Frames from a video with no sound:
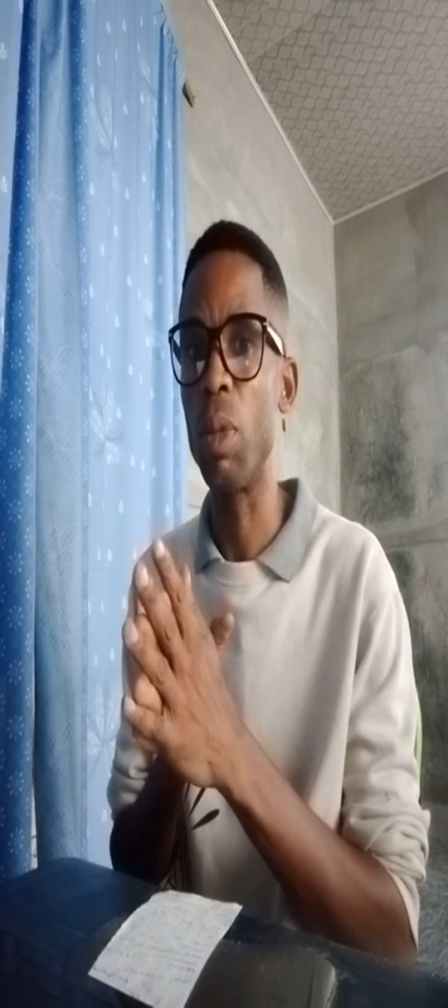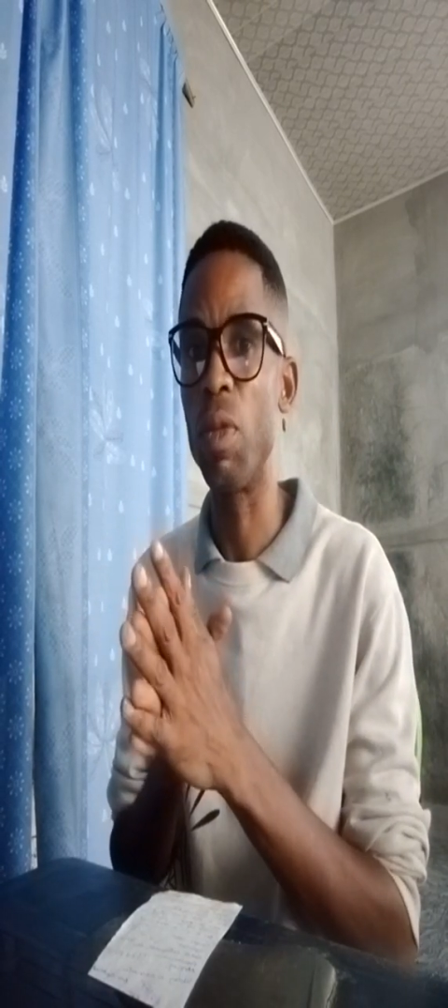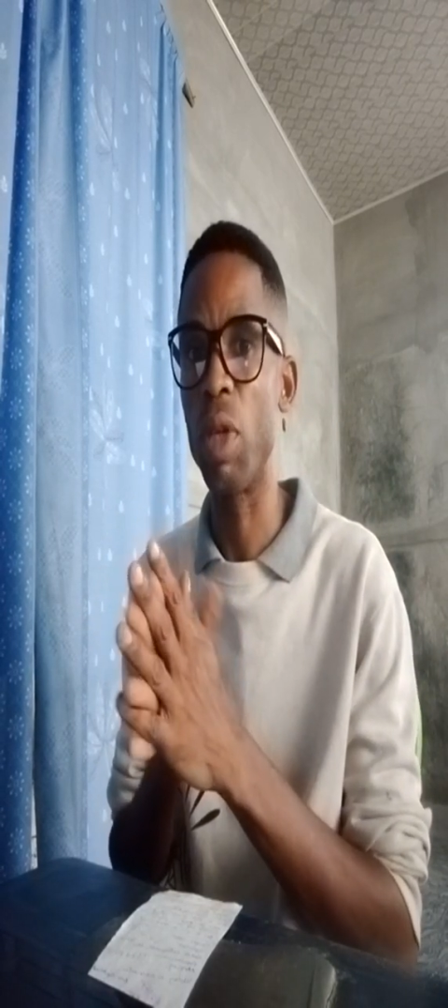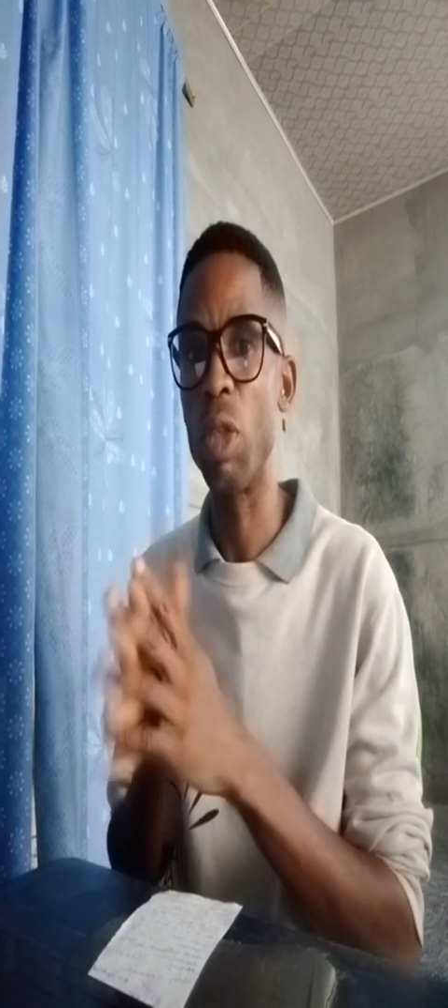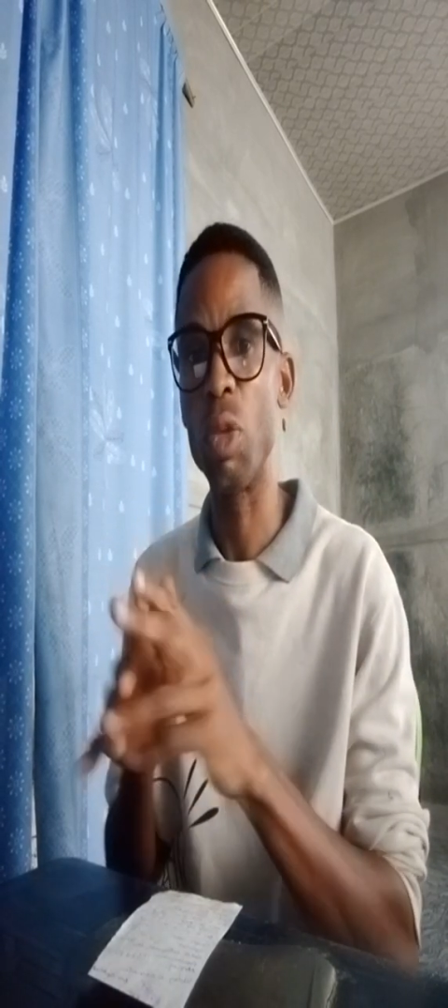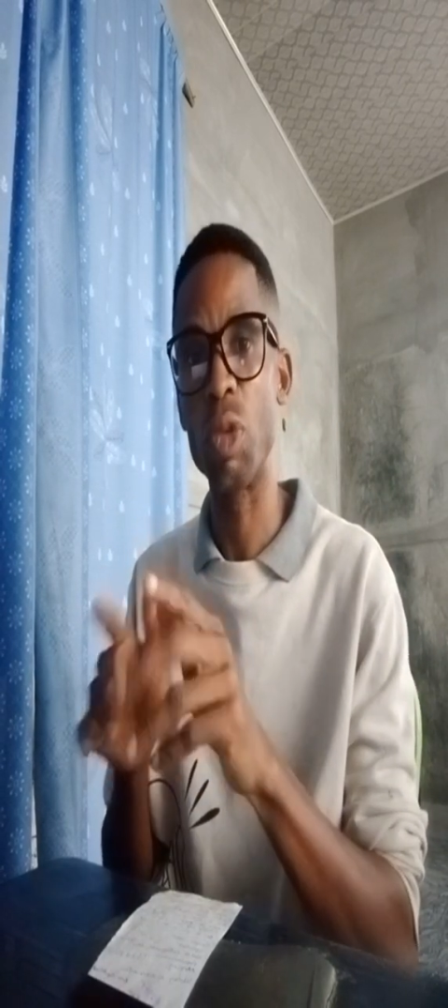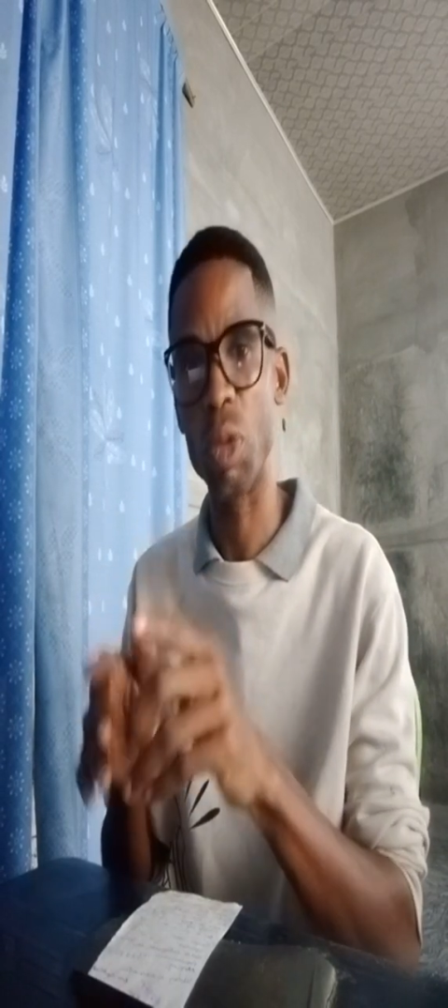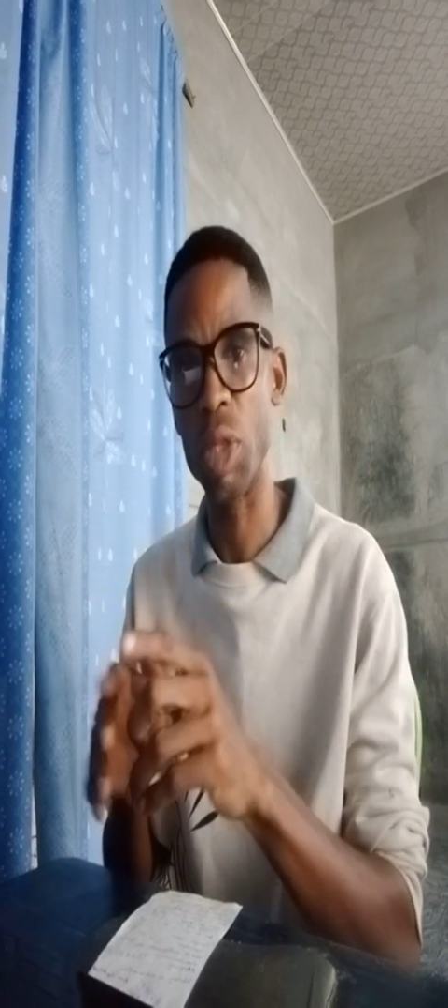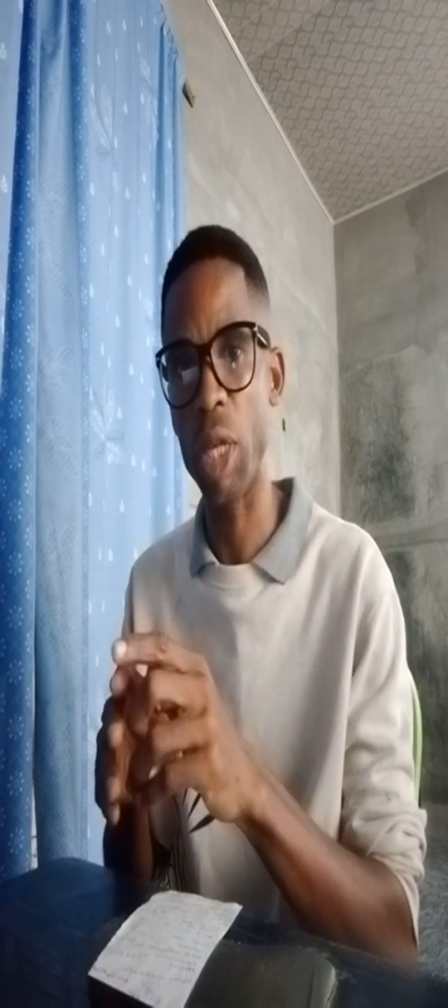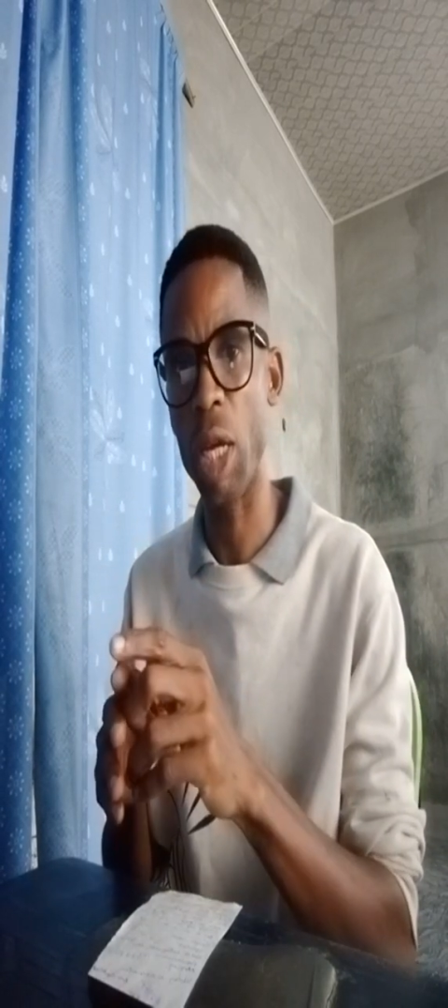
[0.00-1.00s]
forget to
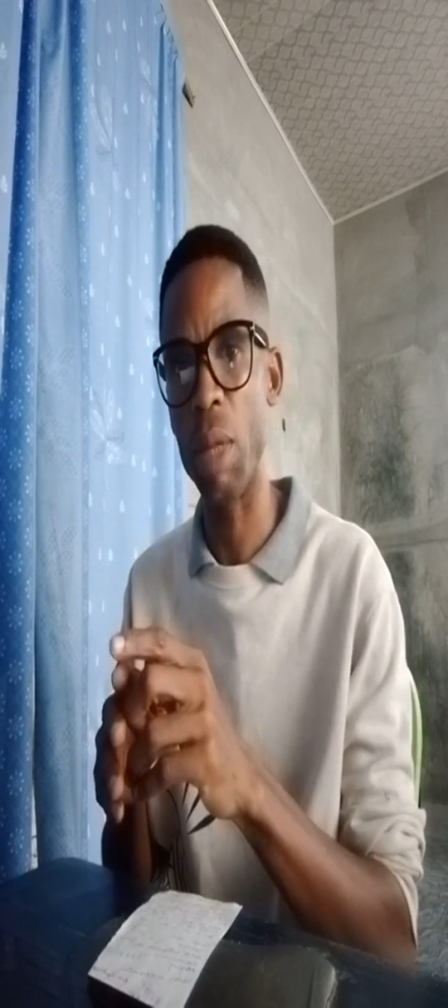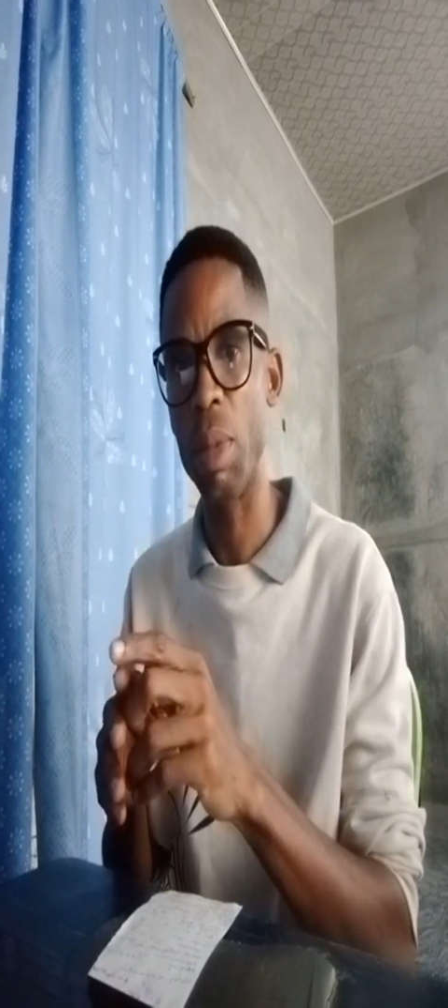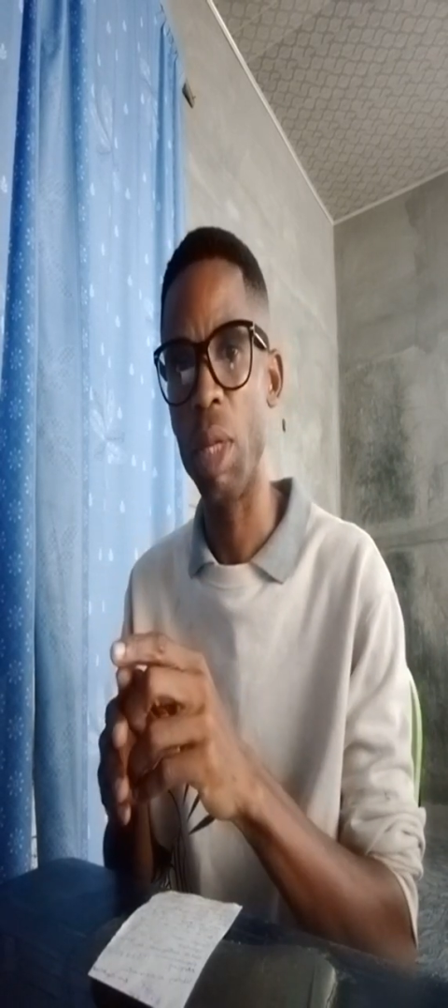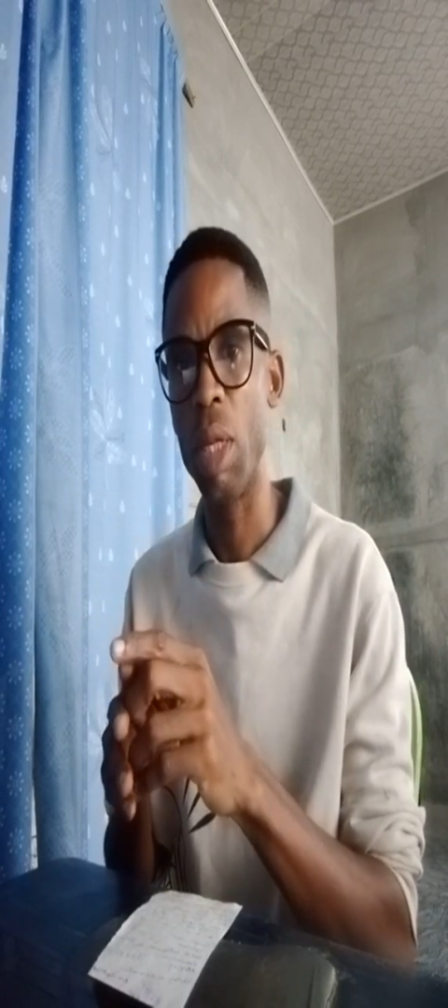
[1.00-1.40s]
subscribe